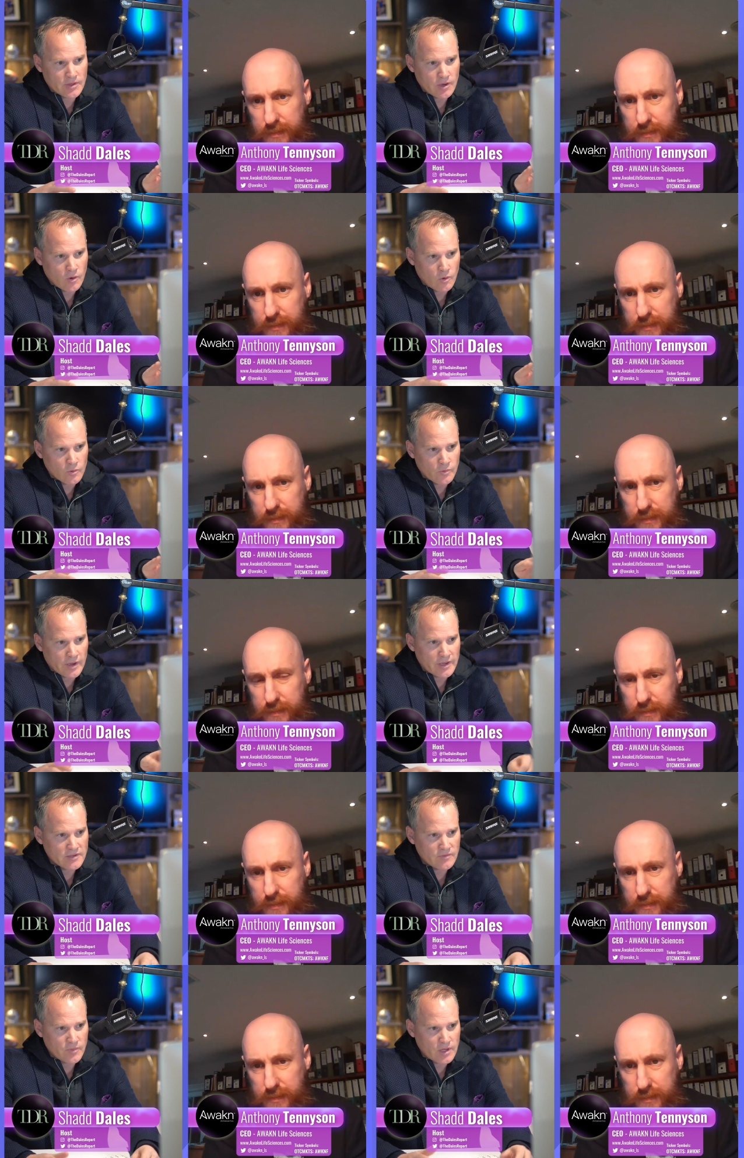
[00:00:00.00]
Speaker 1: old
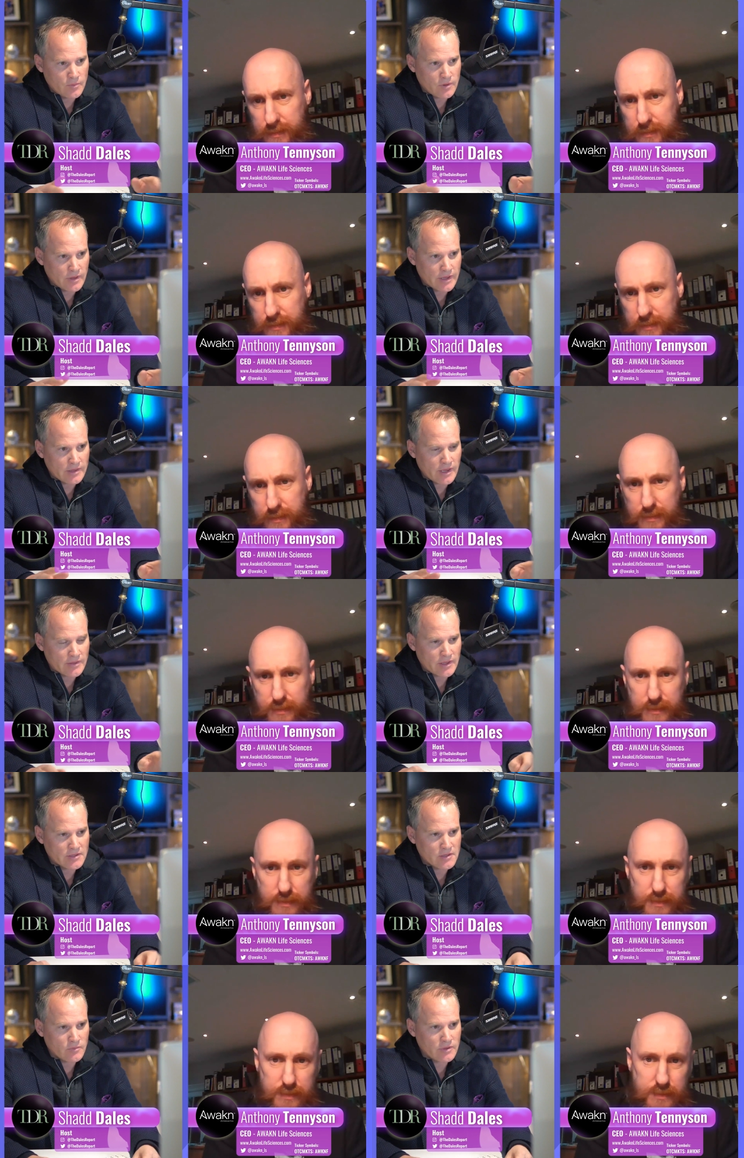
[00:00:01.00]
ways. If people like that,
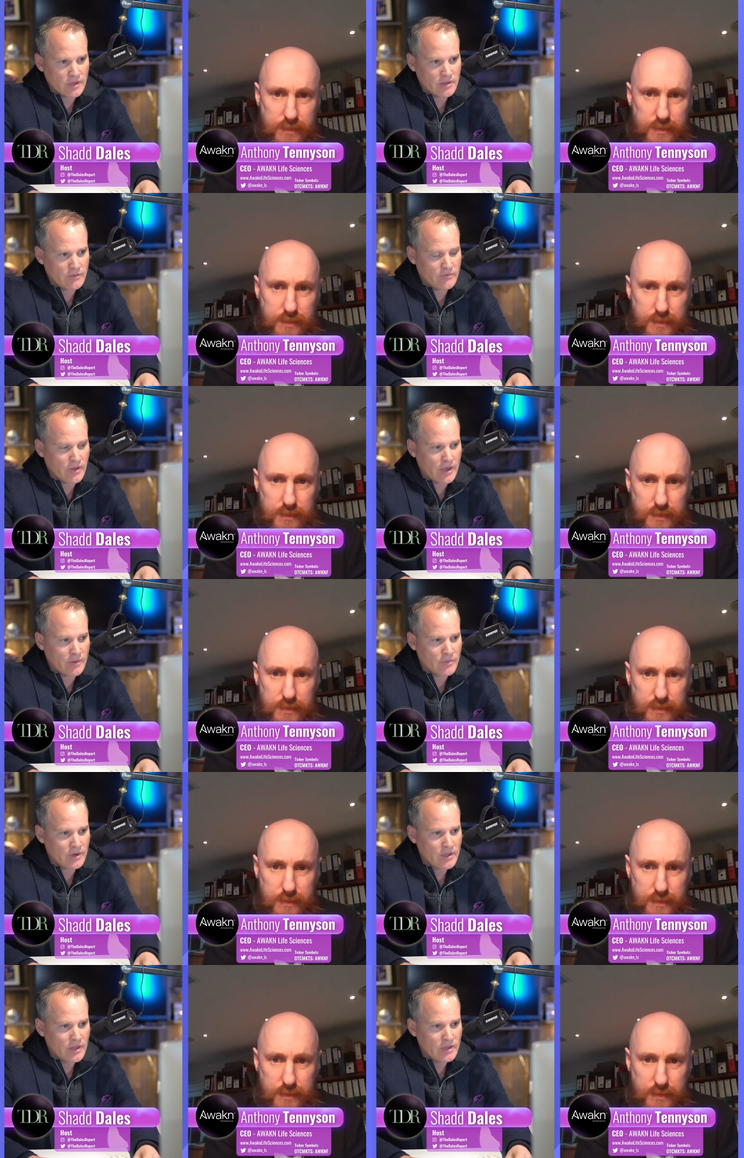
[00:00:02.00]
that's completely fine.
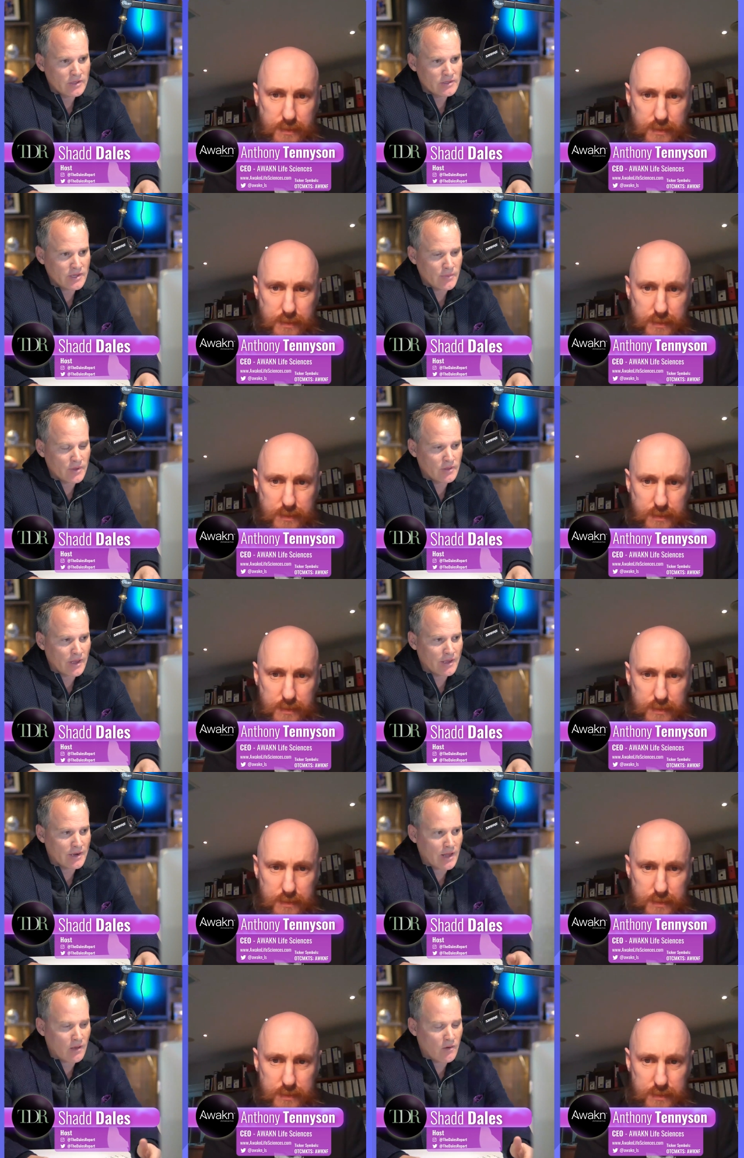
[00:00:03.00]
But something like
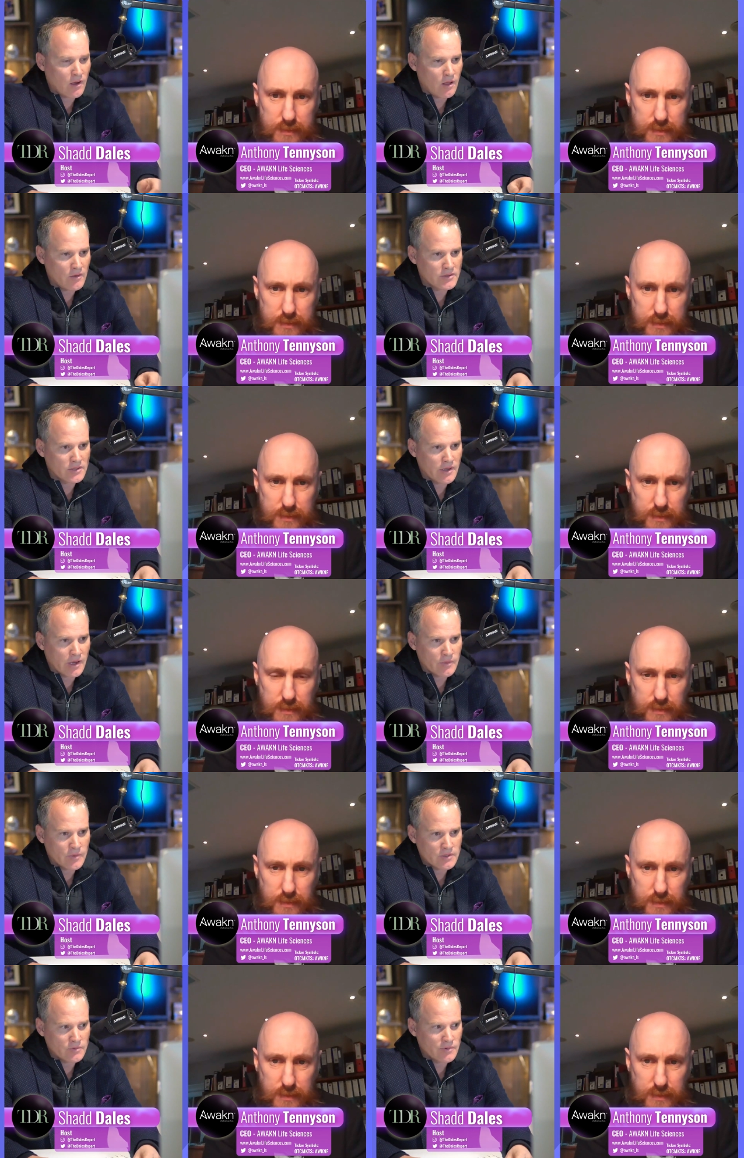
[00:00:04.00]
an Alcoholics
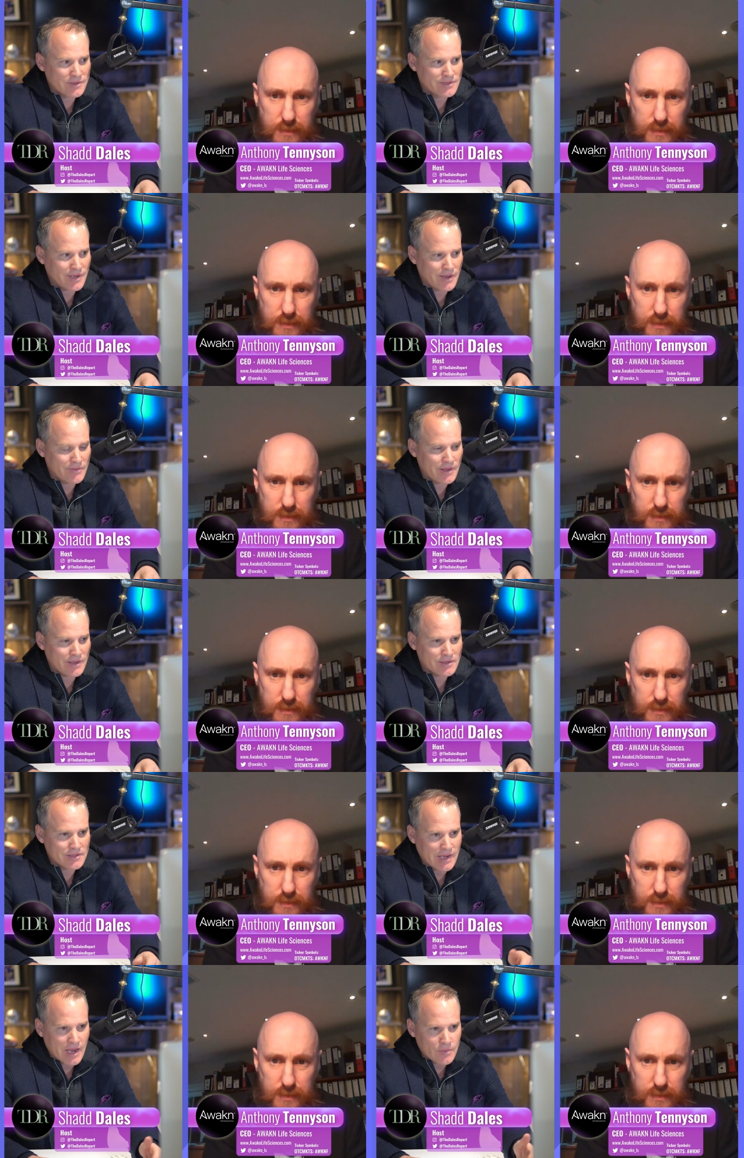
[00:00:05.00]
Anonymous was, I think,
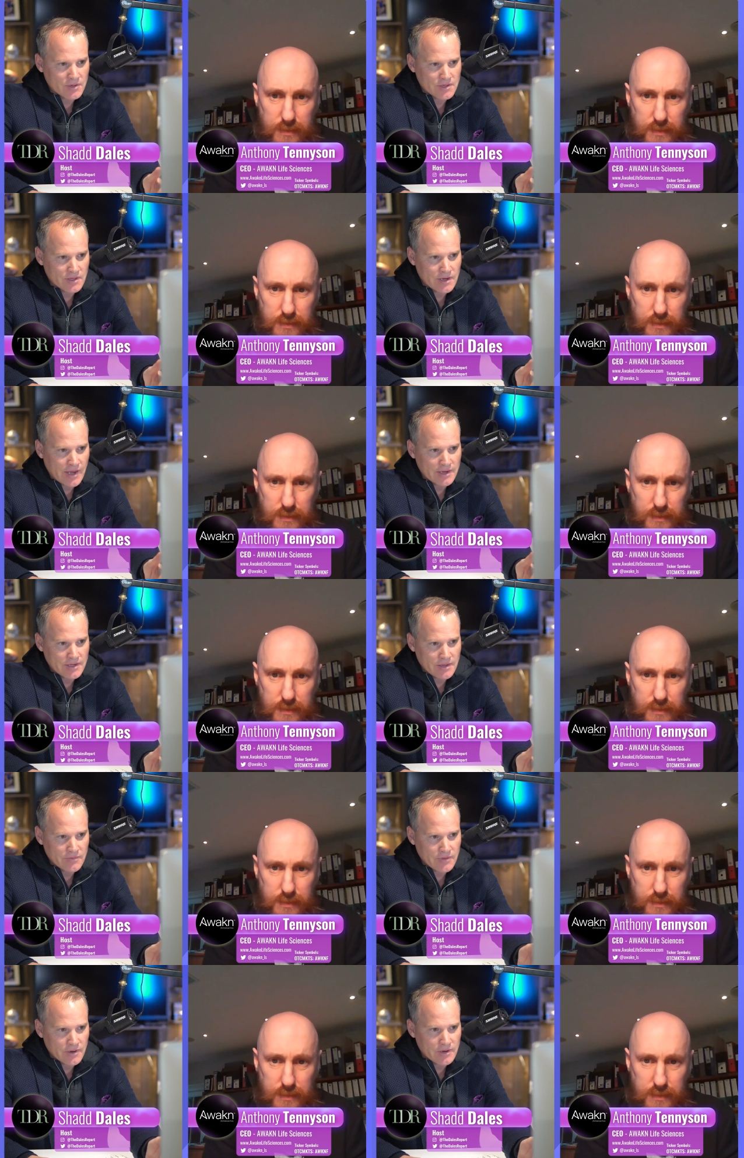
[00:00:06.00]
established in the
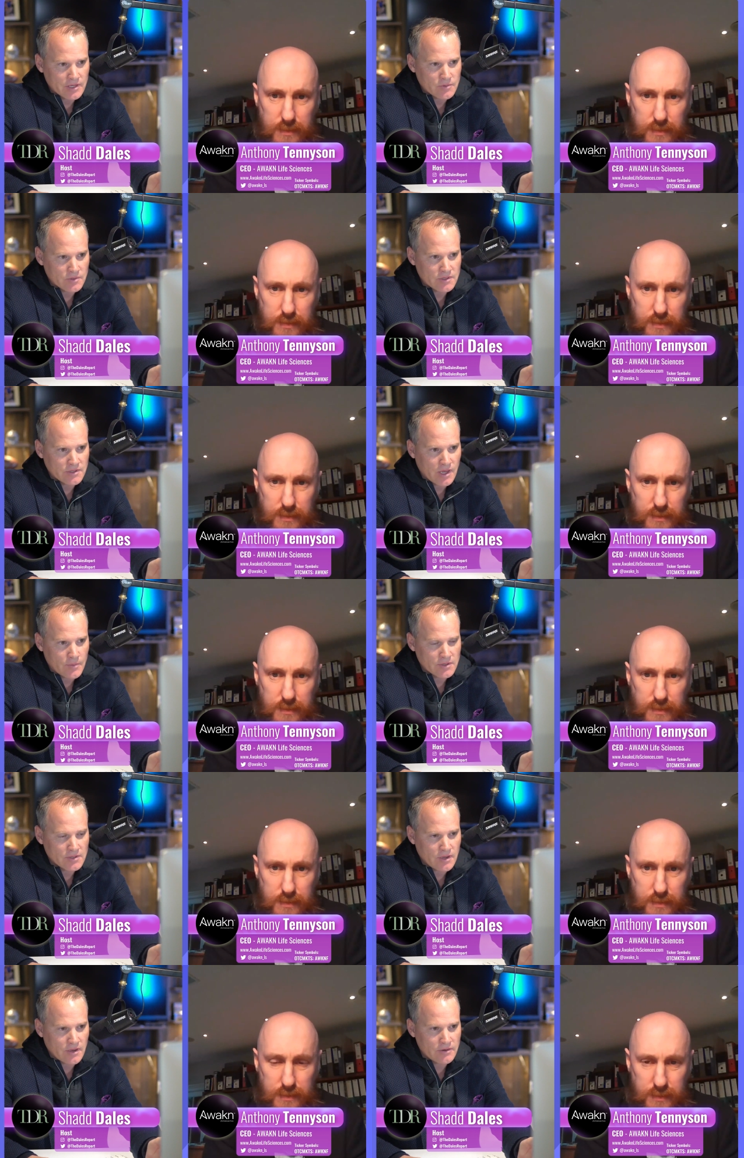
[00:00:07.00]
1930s, which is almost
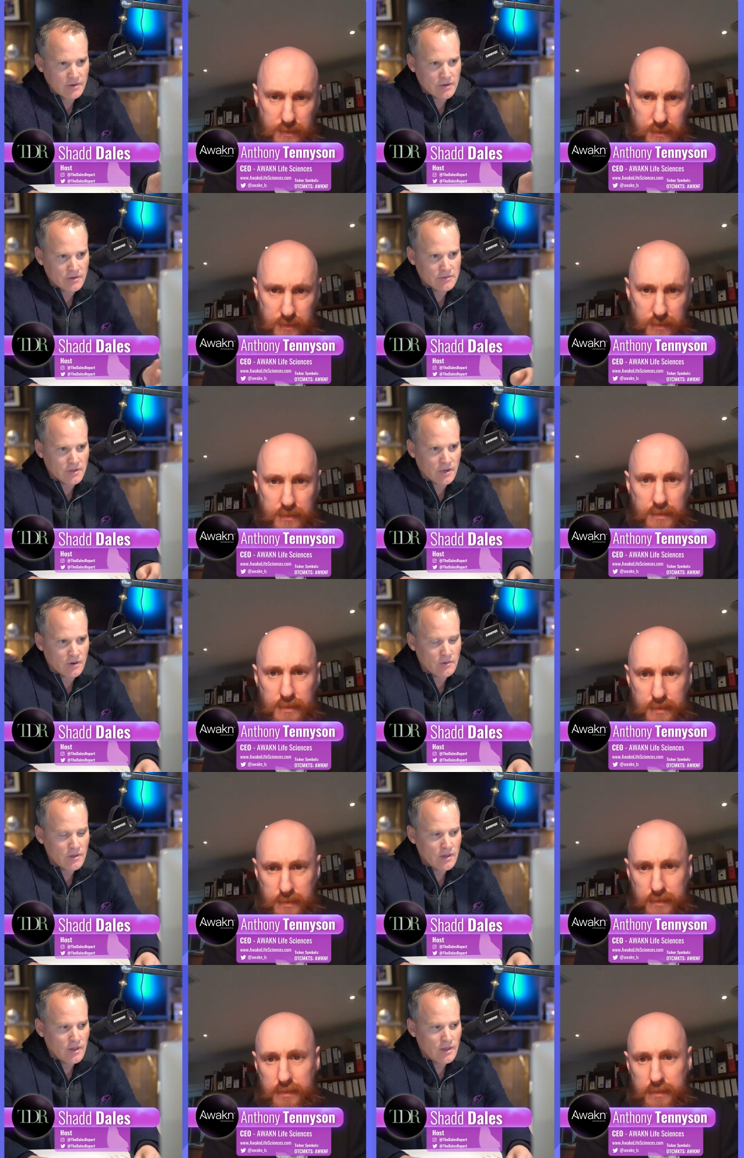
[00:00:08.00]
100 years ago.